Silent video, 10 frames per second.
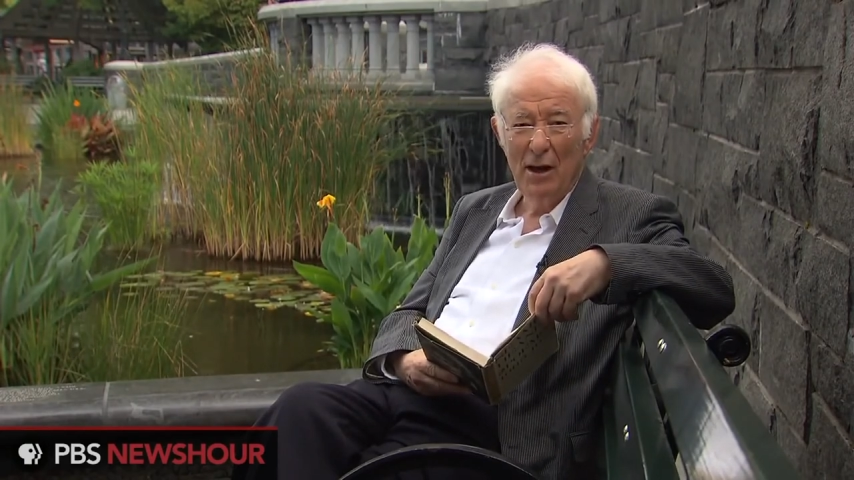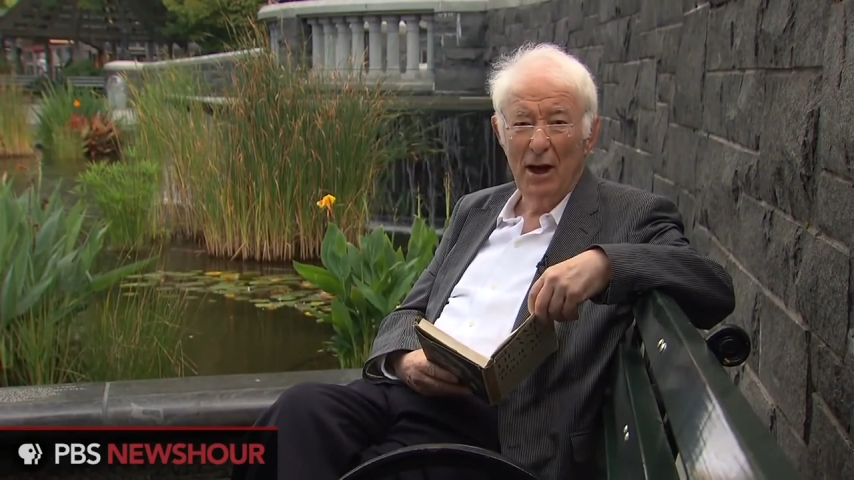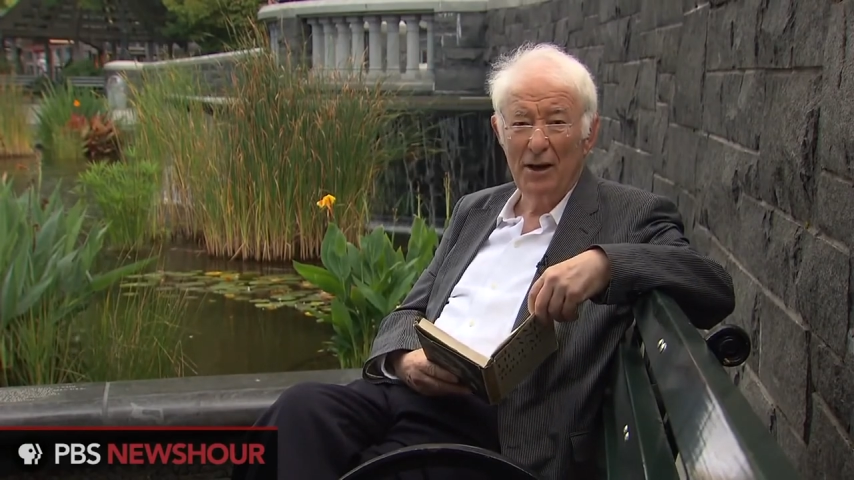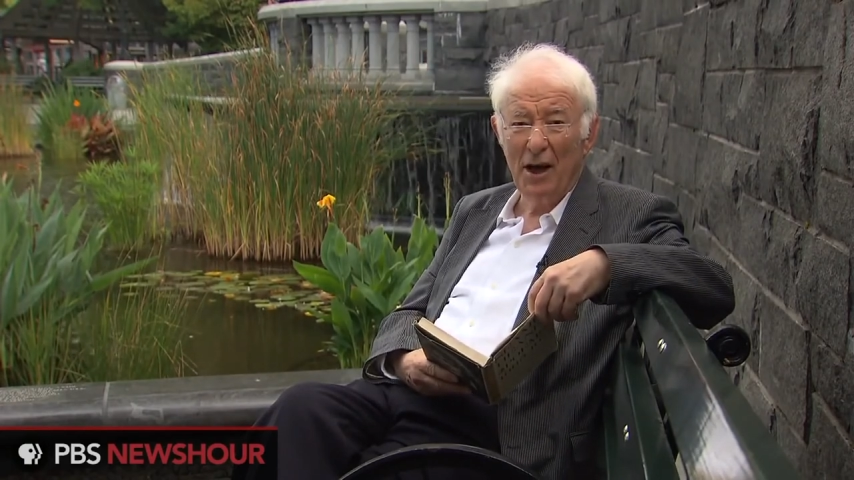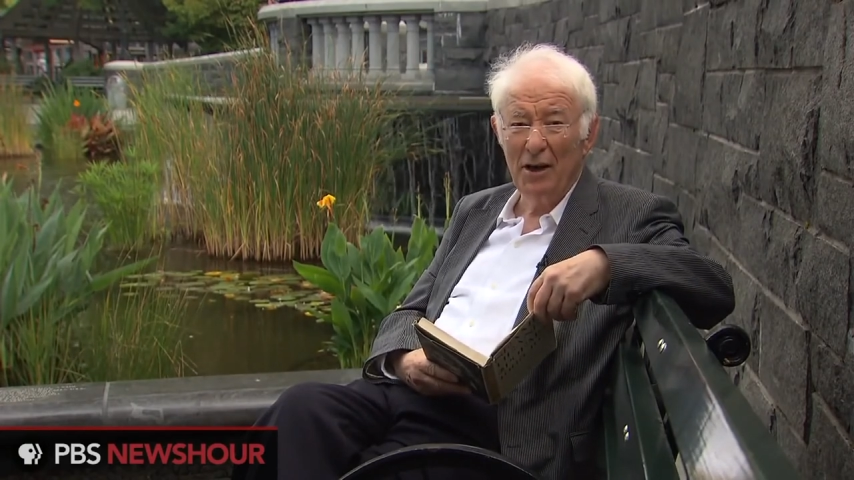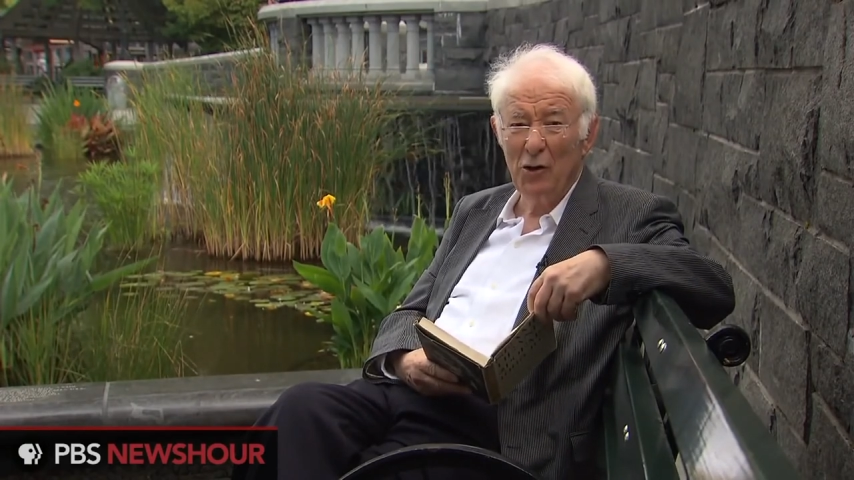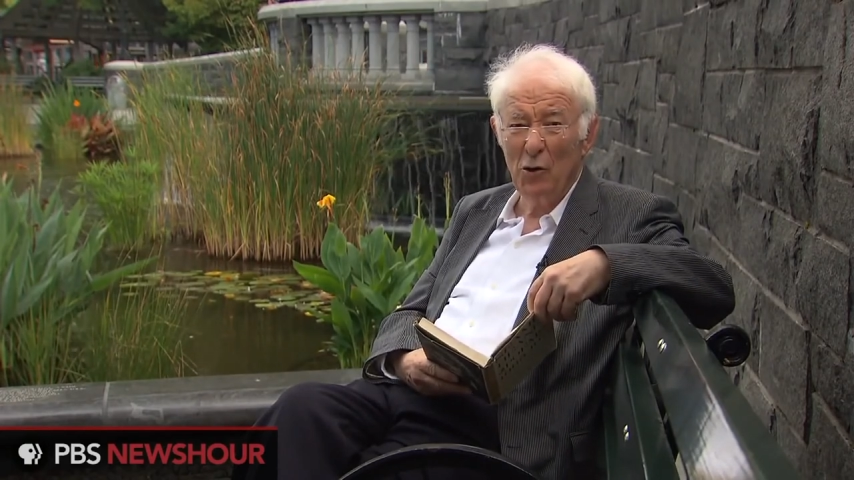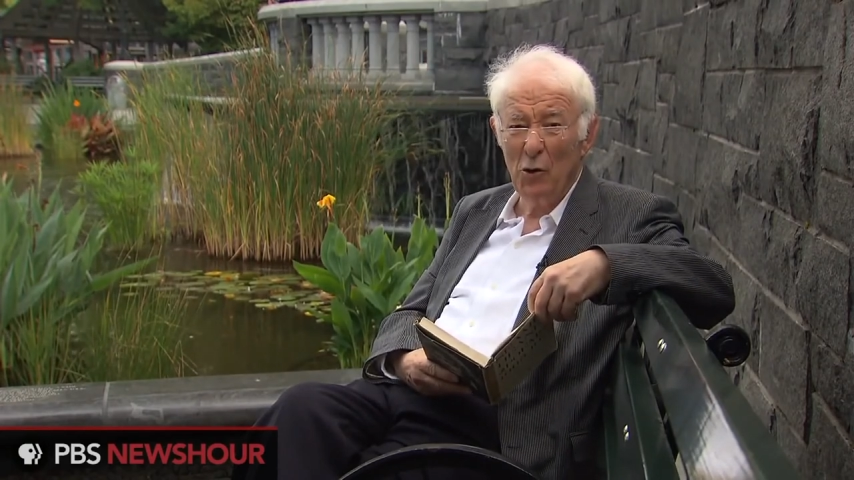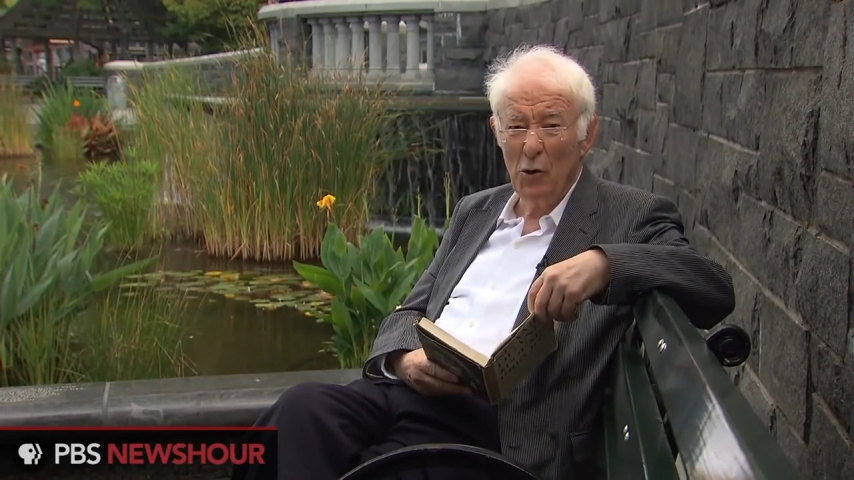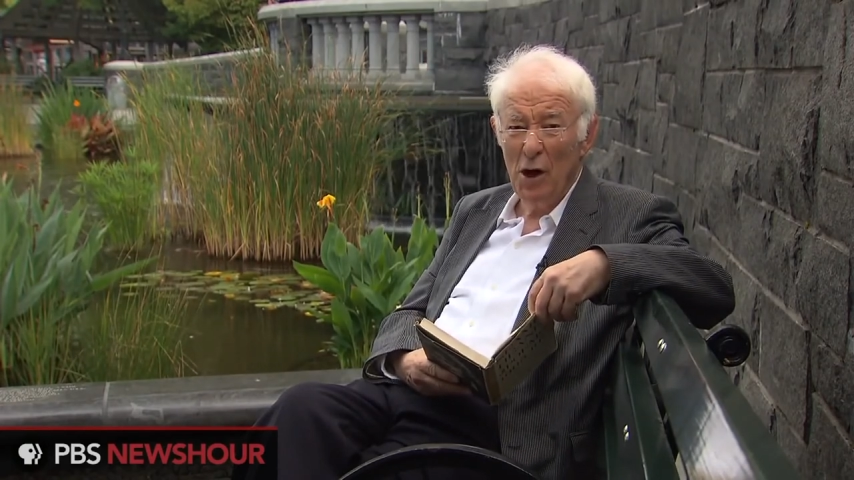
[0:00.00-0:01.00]
and I
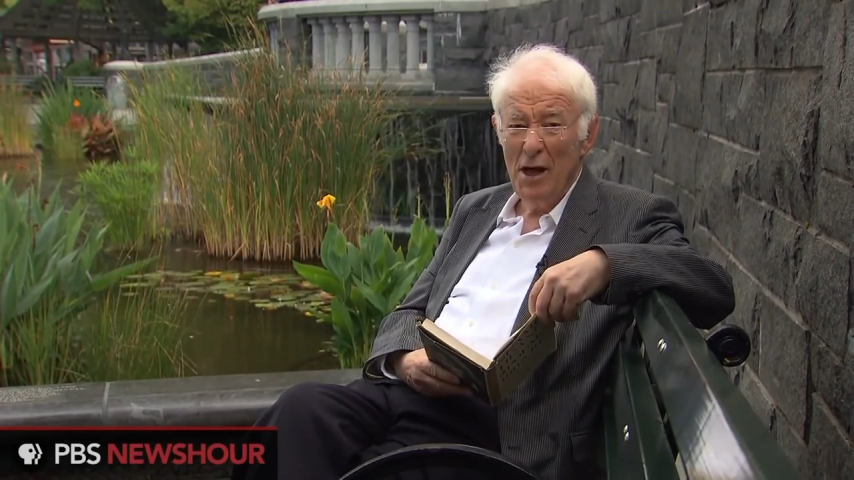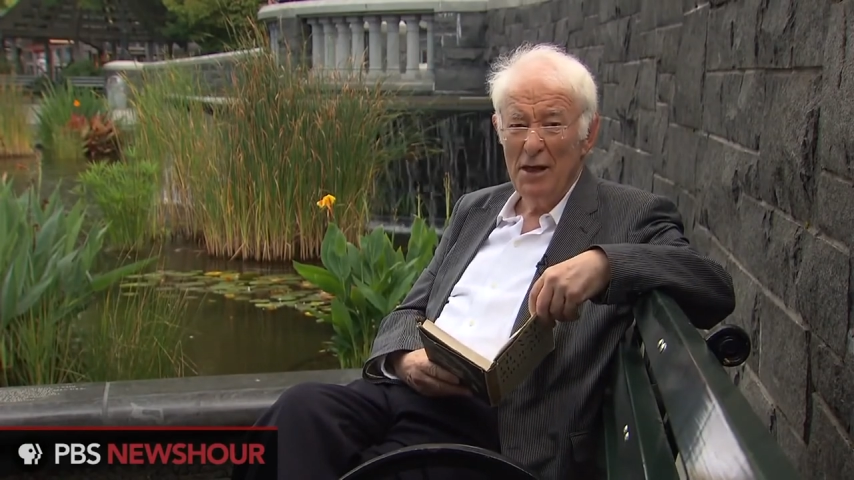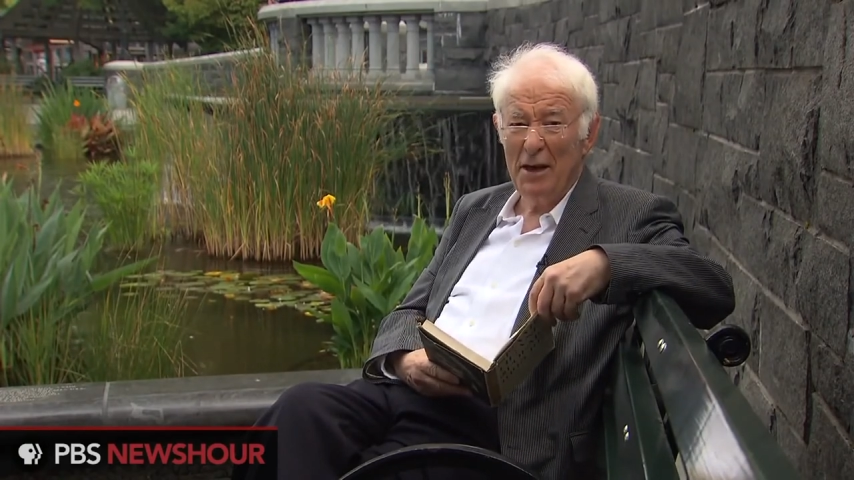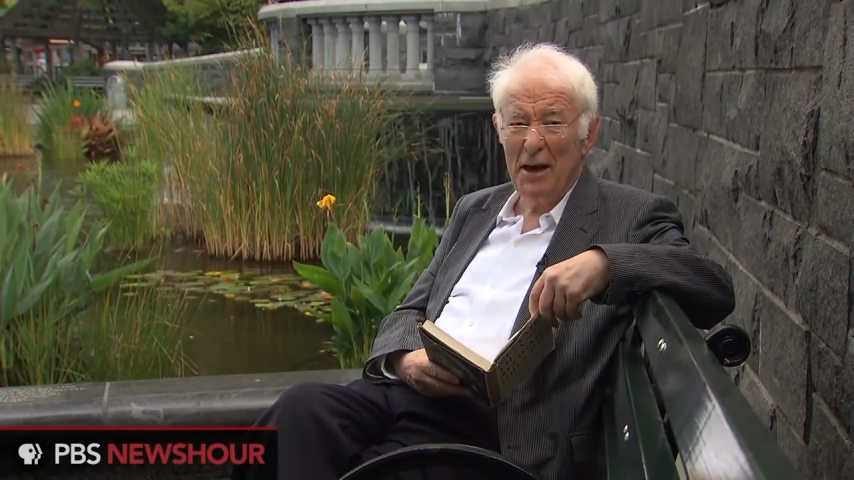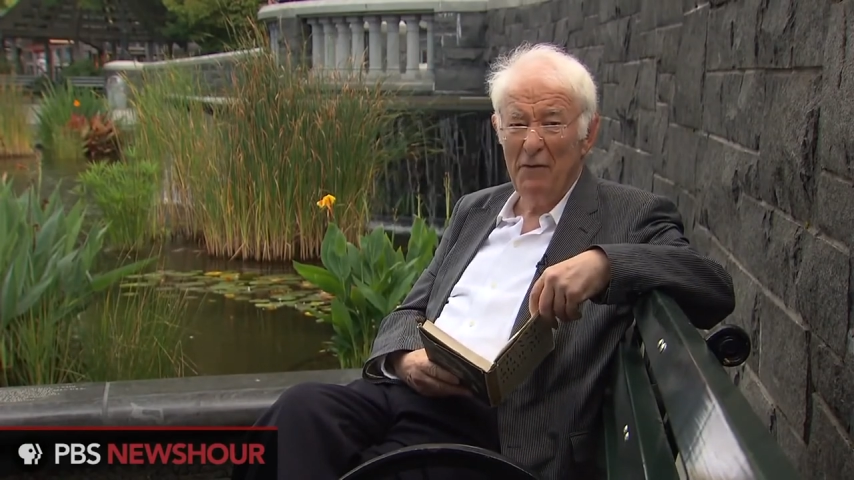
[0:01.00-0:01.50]
knew that